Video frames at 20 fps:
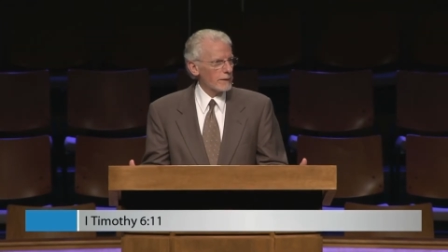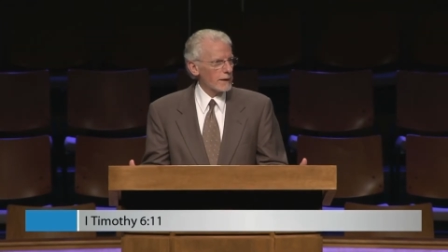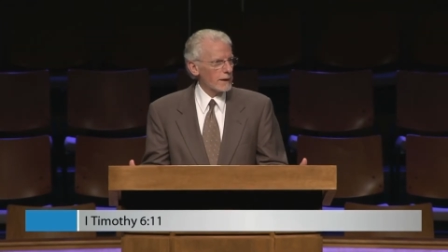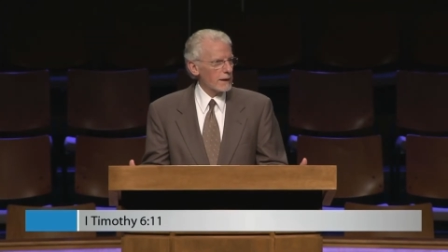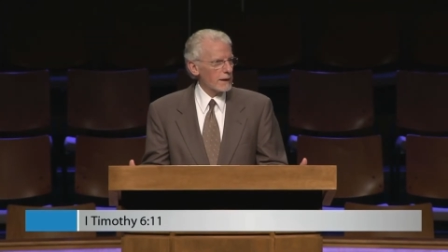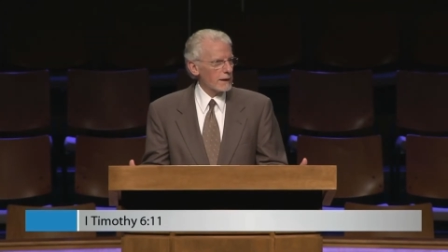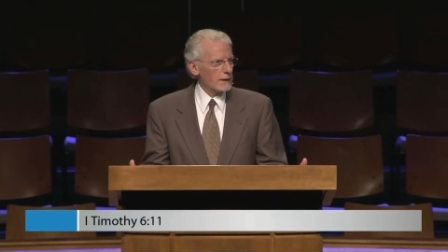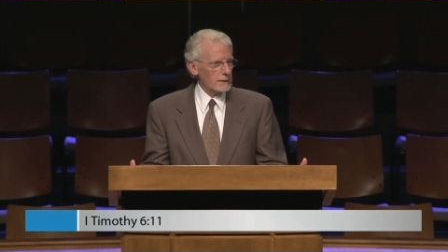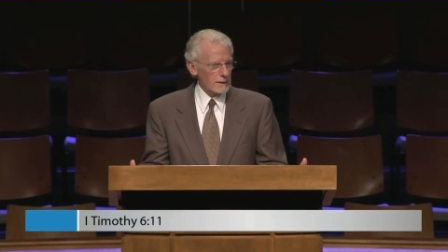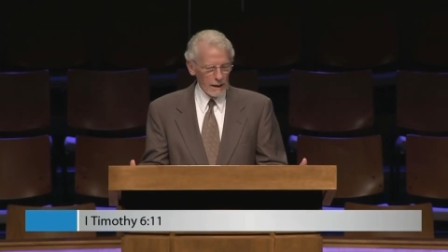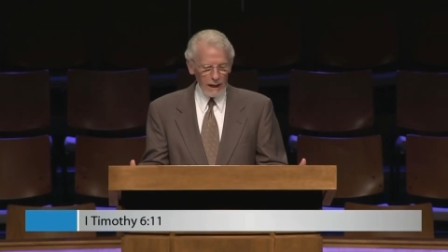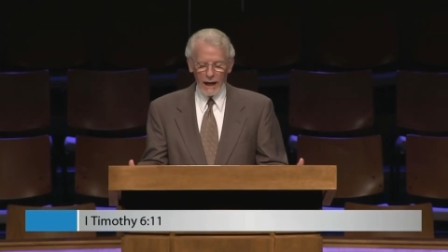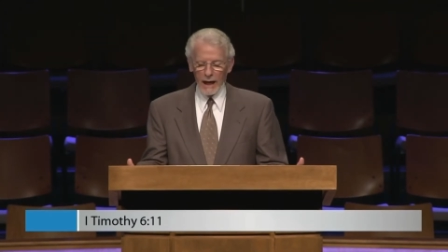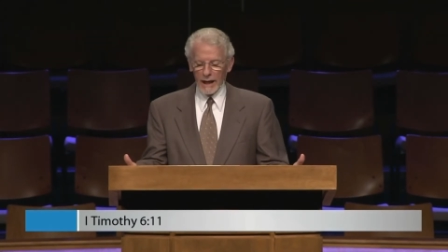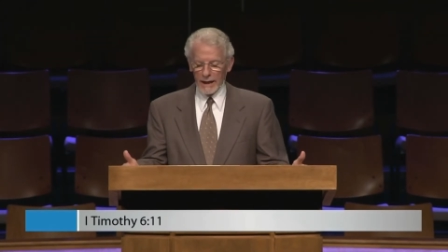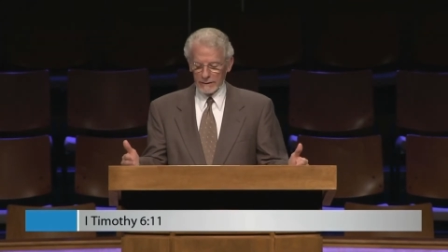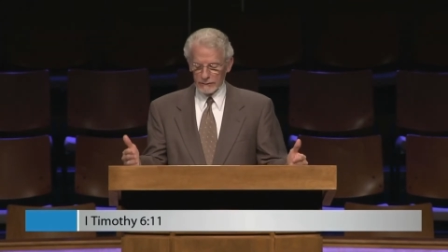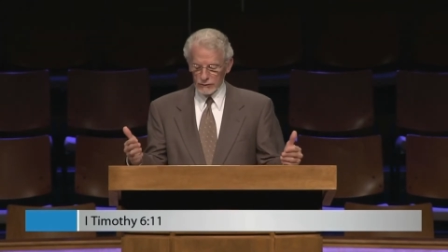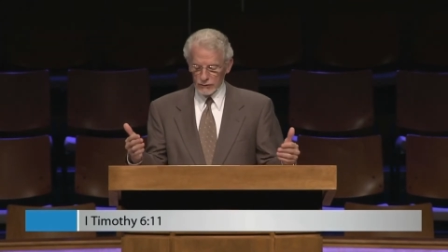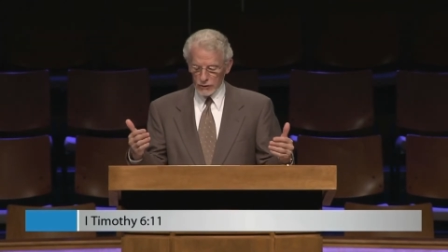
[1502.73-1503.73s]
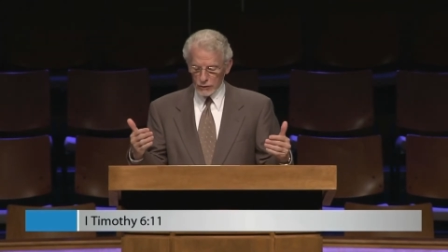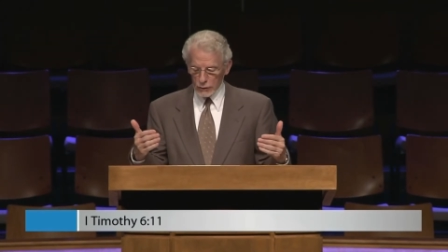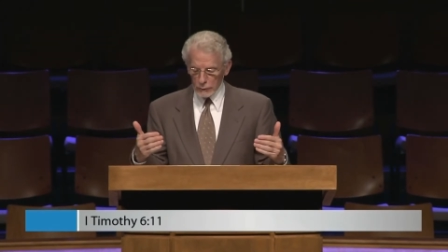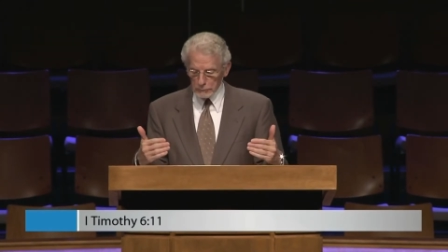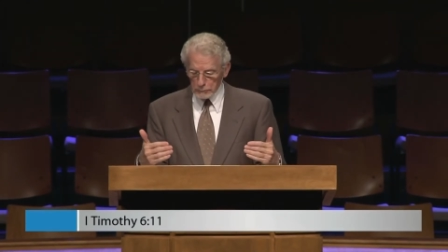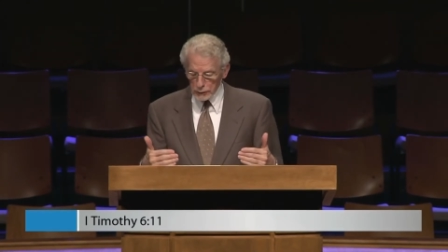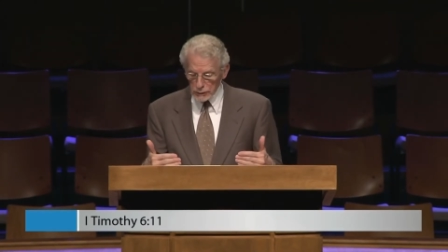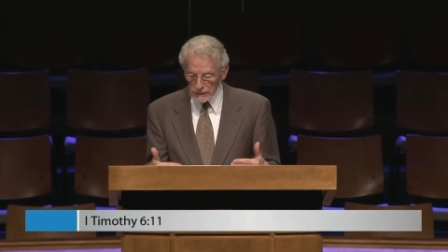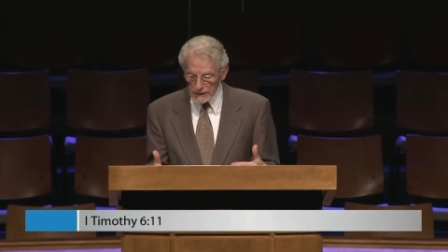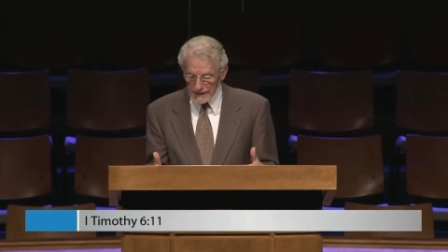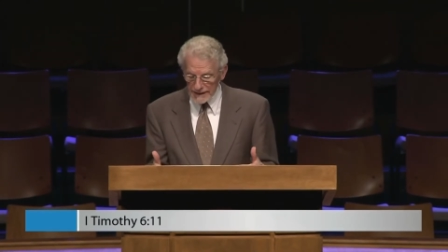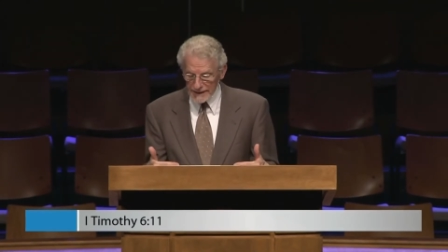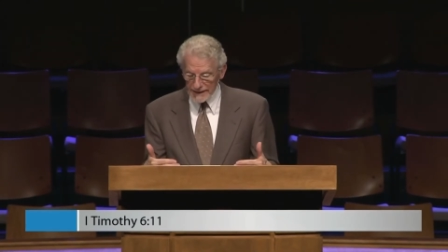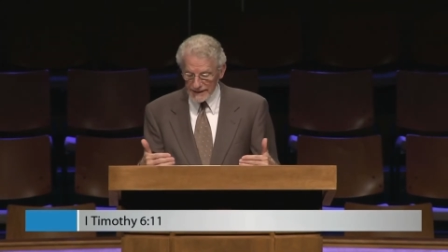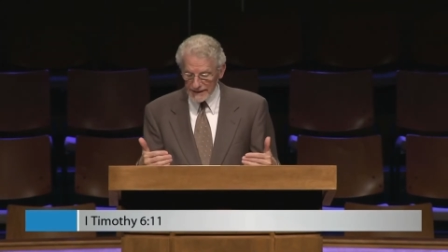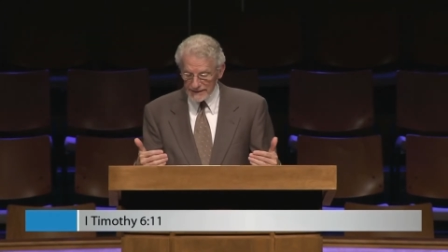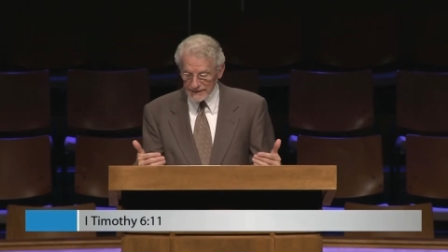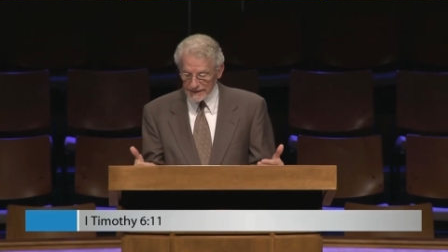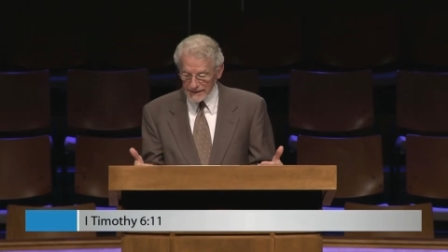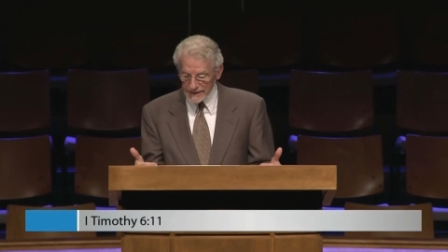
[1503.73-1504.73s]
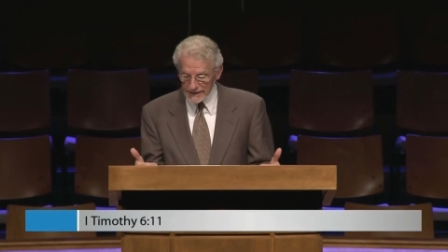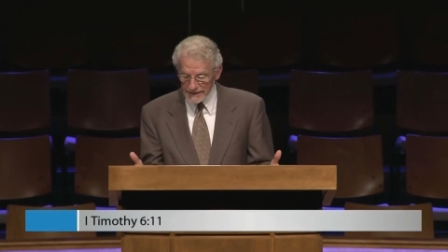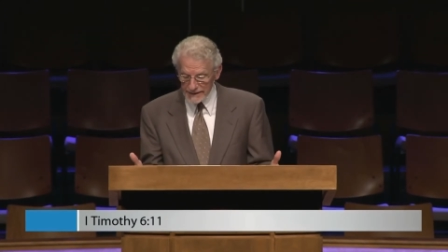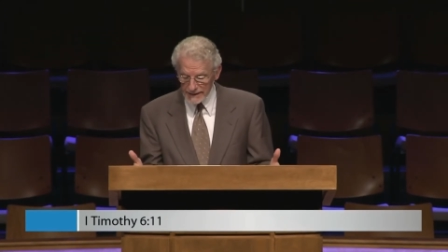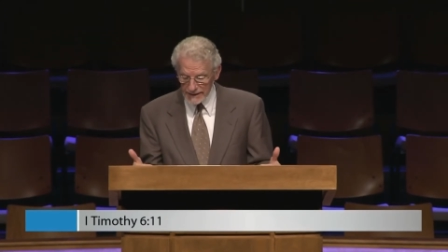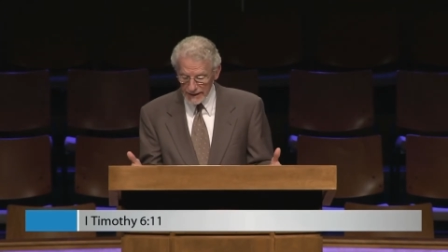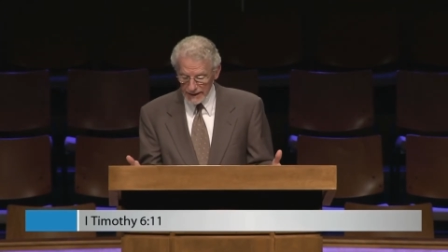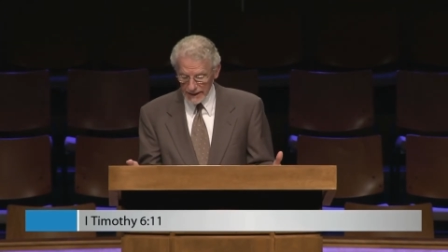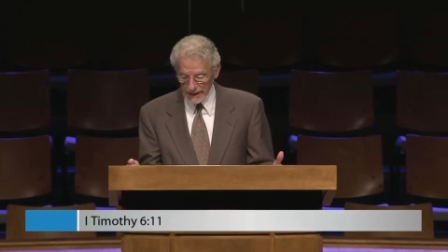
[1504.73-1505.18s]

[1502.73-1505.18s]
Uh, lives that are pleasing to